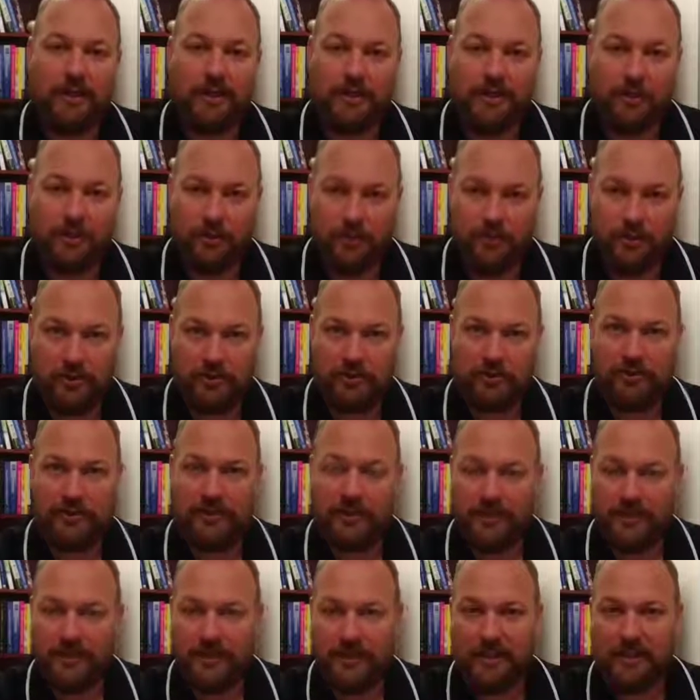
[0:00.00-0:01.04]
you're just
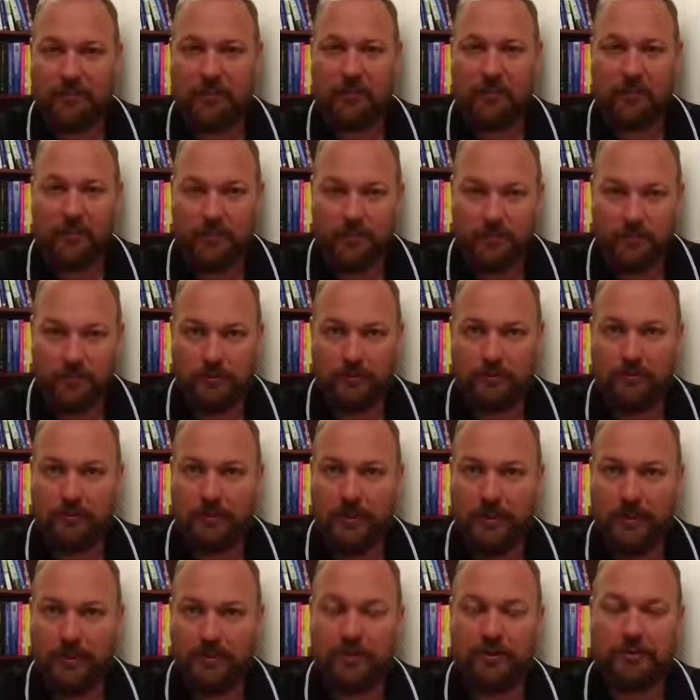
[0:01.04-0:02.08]
going to keep
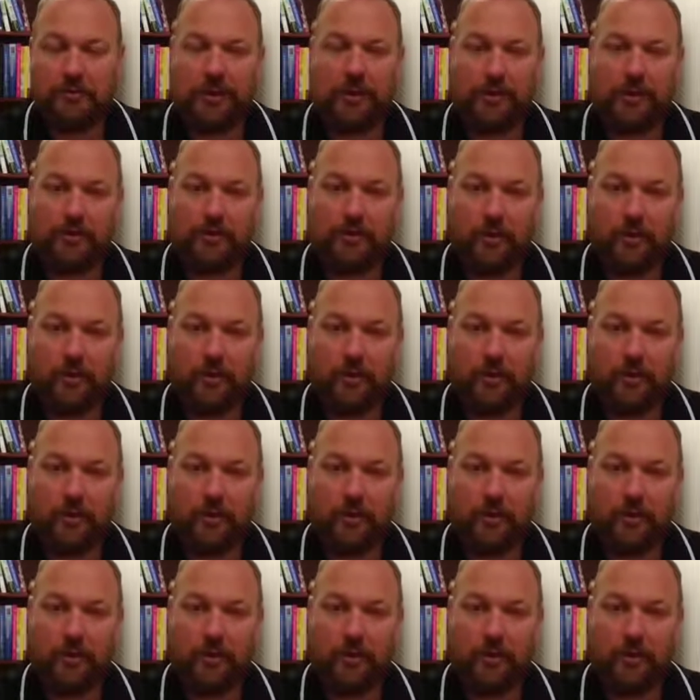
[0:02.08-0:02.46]
re-injuring